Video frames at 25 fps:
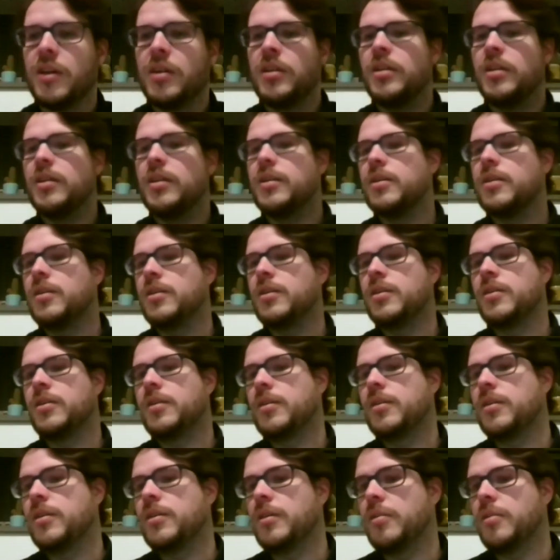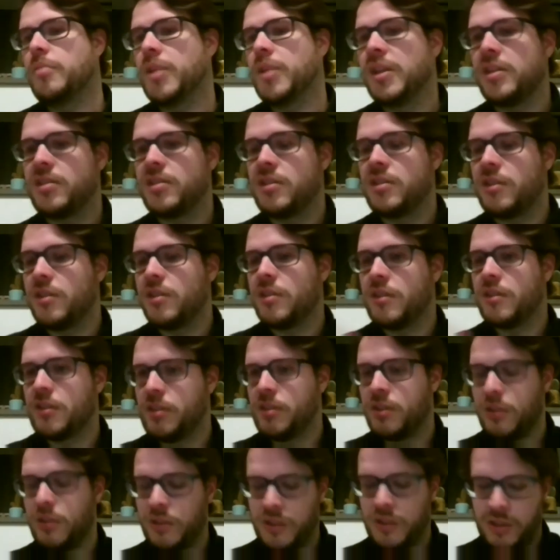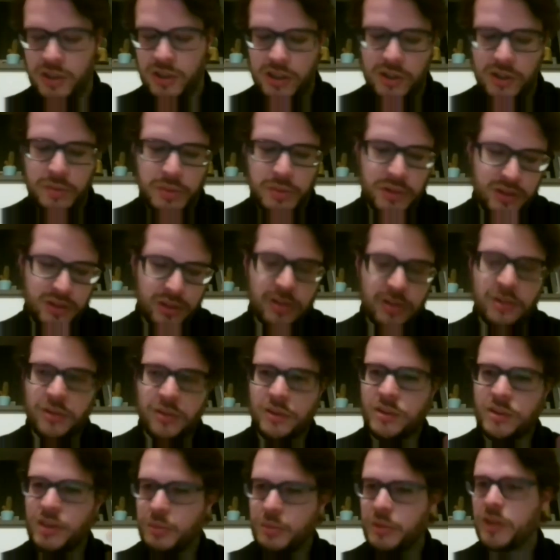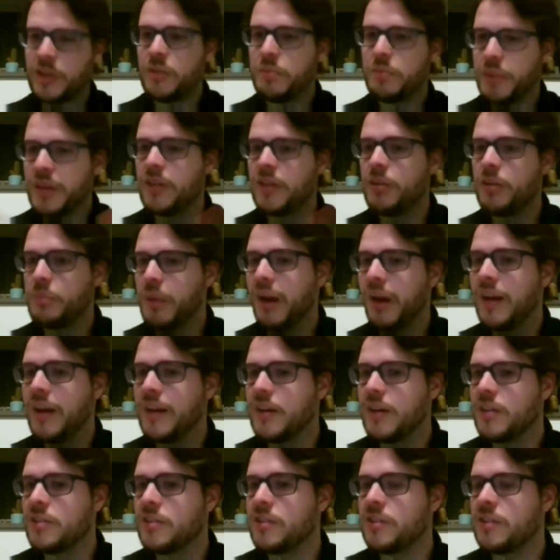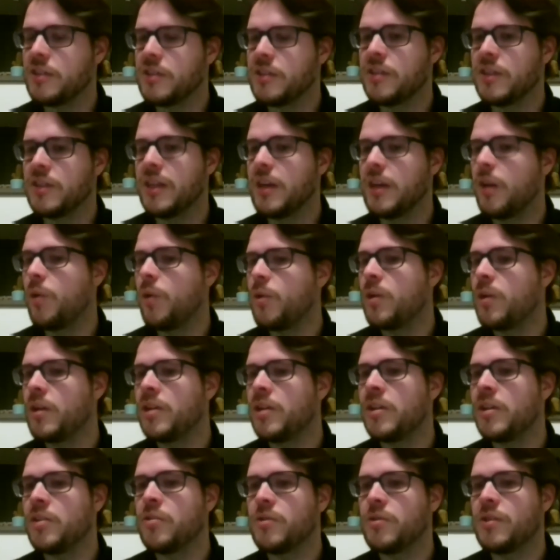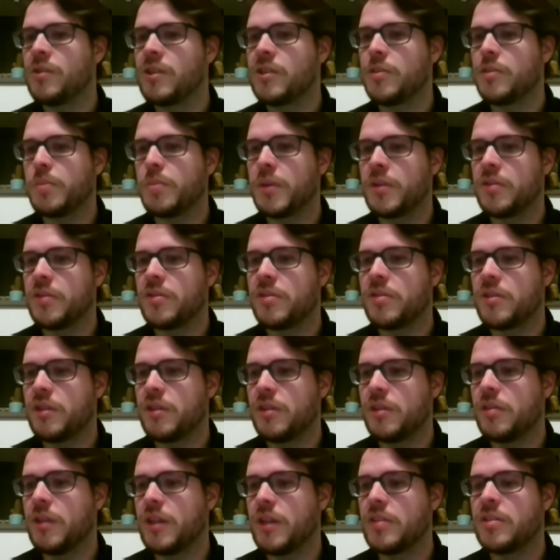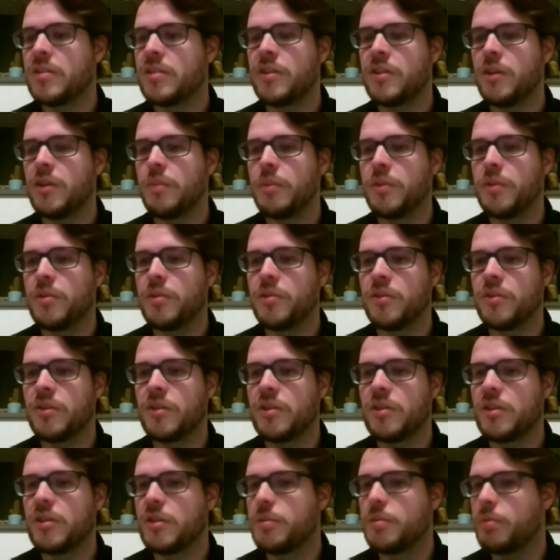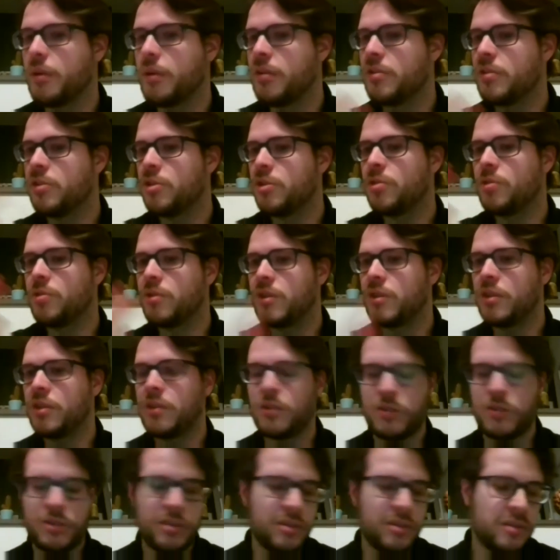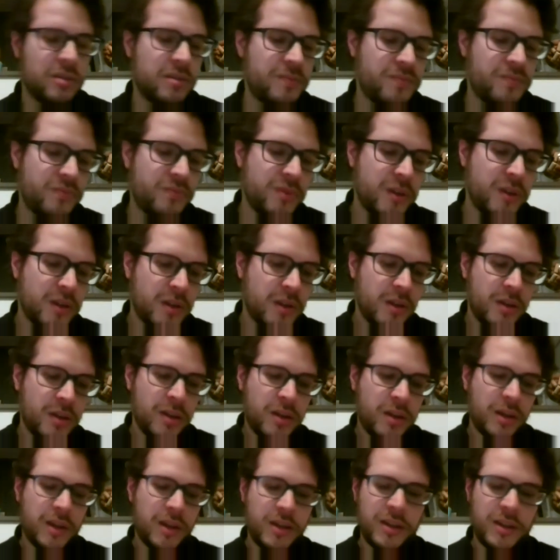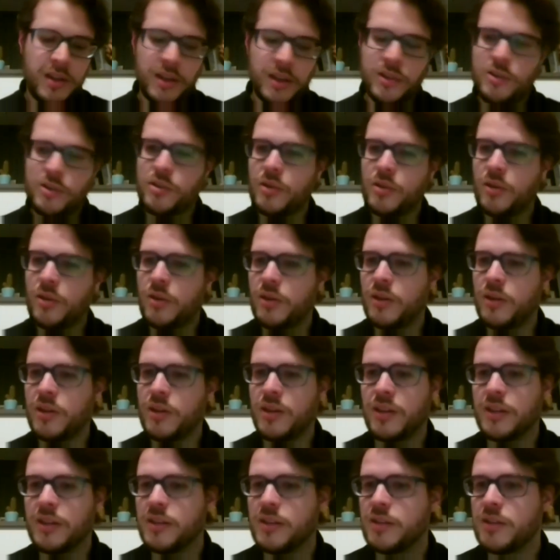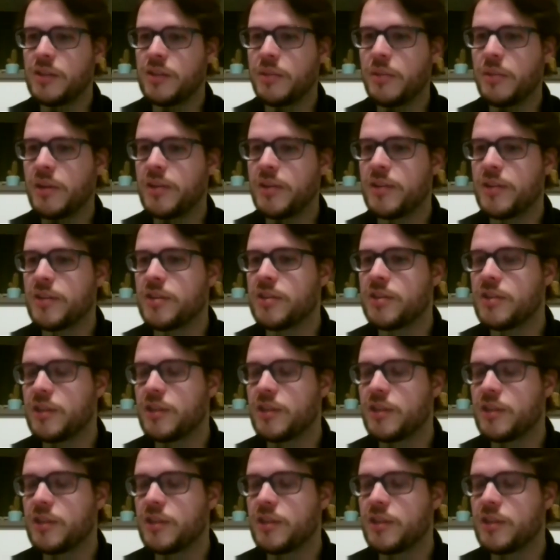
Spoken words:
I mean, that's not the stock exchange, but, you know, some other bigger players, they're looking into this because they see opportunities, Börse Stuttgart also, and so on, and some others.